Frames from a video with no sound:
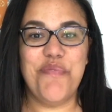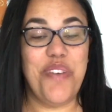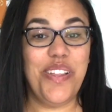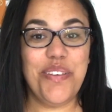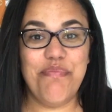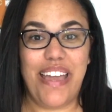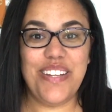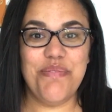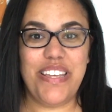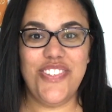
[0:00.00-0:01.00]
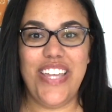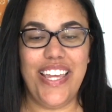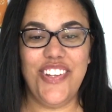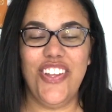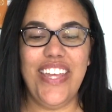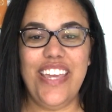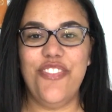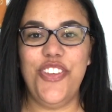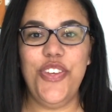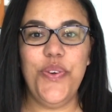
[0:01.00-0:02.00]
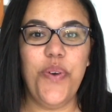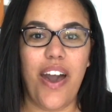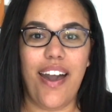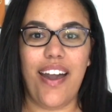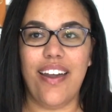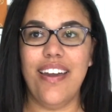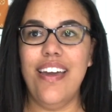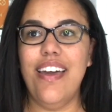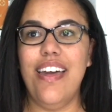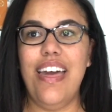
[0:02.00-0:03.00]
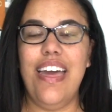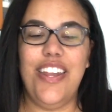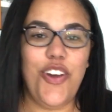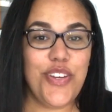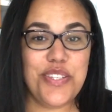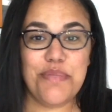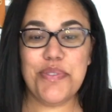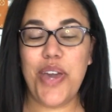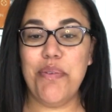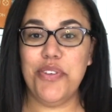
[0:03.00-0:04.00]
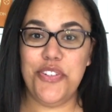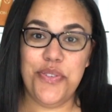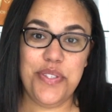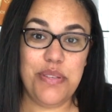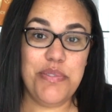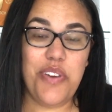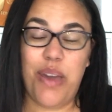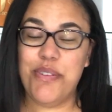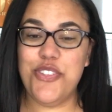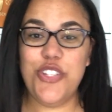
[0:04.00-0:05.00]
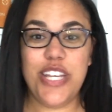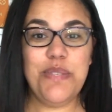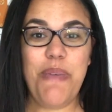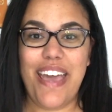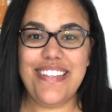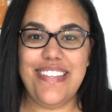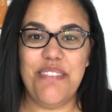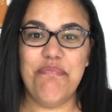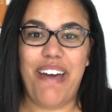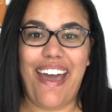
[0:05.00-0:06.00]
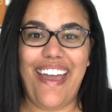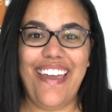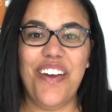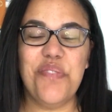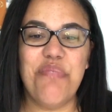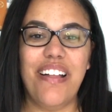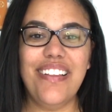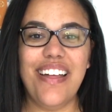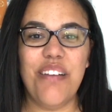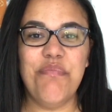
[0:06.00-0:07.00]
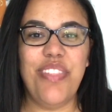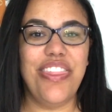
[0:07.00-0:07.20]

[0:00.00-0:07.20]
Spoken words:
Welcome back to my channel. If you are an old subscriber, a new subscriber, just passing by, welcome.